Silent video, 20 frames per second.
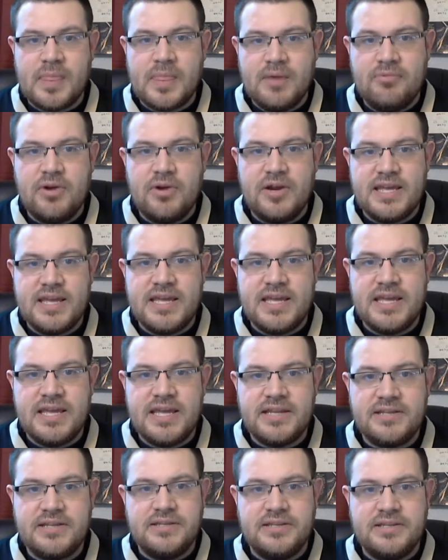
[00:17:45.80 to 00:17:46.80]
where he
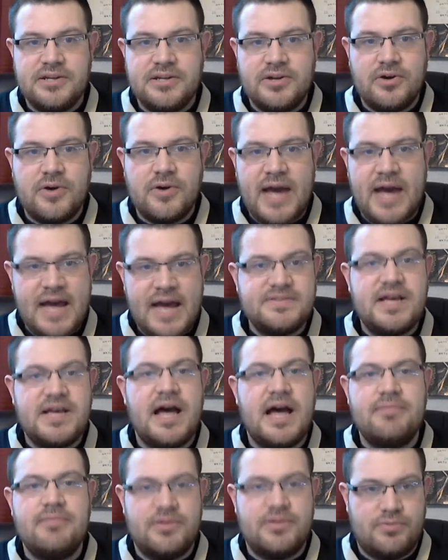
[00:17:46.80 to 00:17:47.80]
can have
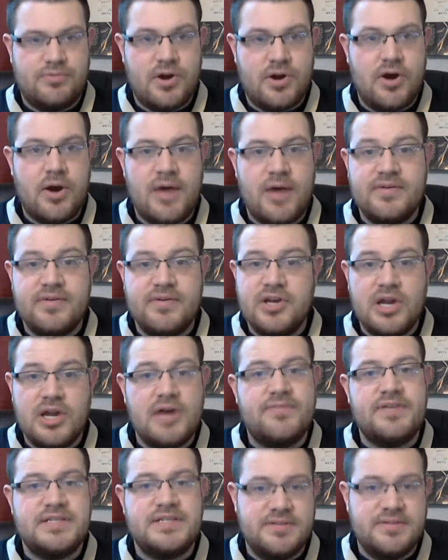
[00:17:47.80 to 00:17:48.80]
time to throw, have a good
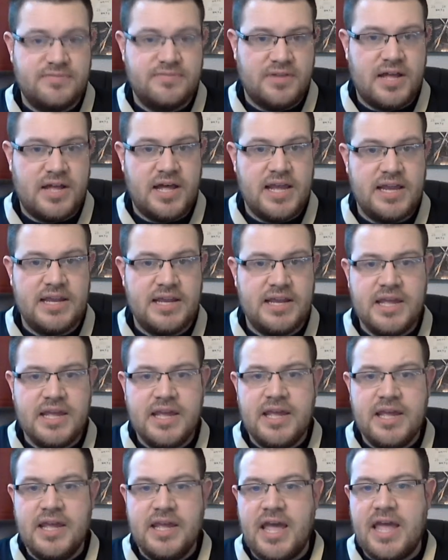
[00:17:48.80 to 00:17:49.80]
offensive line,
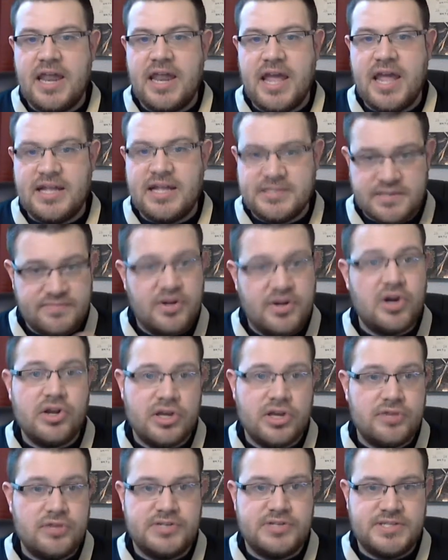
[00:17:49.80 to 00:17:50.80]
and some very
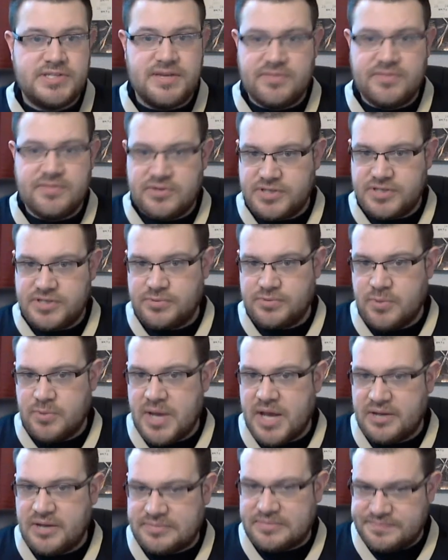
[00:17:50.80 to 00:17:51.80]
good receivers as
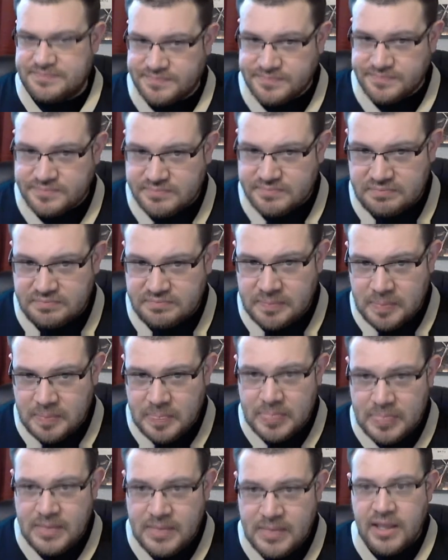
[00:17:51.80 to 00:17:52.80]
well.
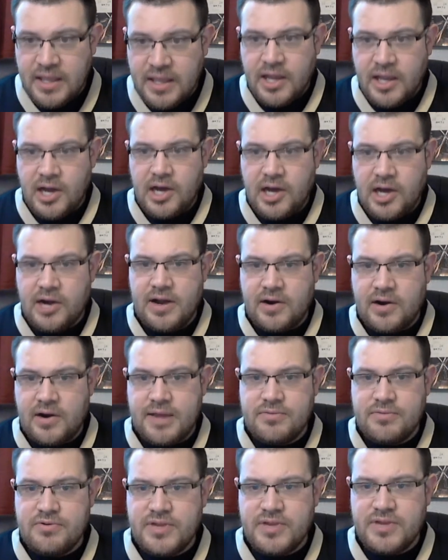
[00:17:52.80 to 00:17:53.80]
All right,
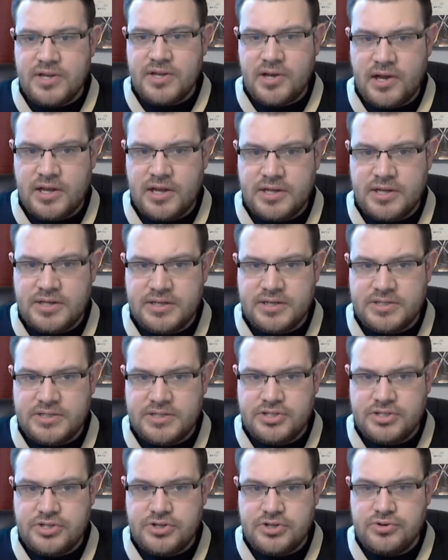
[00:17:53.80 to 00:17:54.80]
moving on
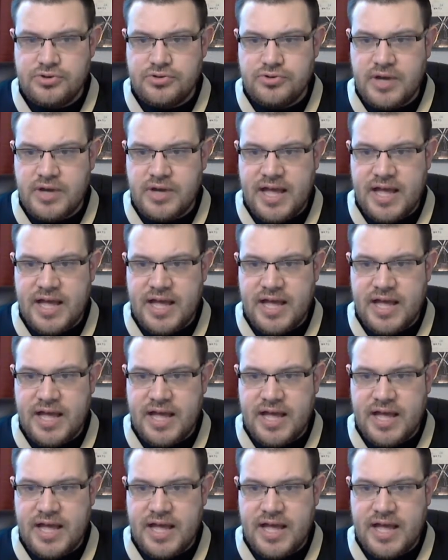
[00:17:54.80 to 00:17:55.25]
to